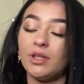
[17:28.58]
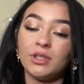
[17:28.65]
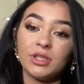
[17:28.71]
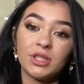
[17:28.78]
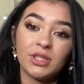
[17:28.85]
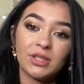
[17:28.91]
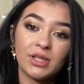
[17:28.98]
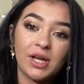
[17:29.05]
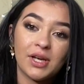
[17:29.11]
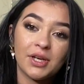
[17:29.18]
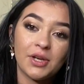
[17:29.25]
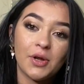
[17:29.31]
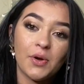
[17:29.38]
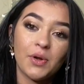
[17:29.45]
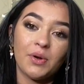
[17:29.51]
Just gotta
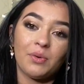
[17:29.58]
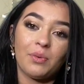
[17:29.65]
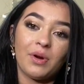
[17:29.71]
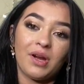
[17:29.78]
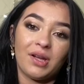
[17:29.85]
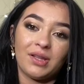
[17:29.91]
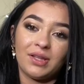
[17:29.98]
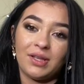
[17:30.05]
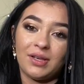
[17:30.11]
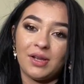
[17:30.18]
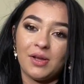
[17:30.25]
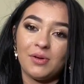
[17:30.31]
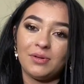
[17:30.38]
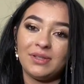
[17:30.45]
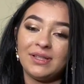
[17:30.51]
know your worth, you
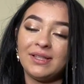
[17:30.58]
know?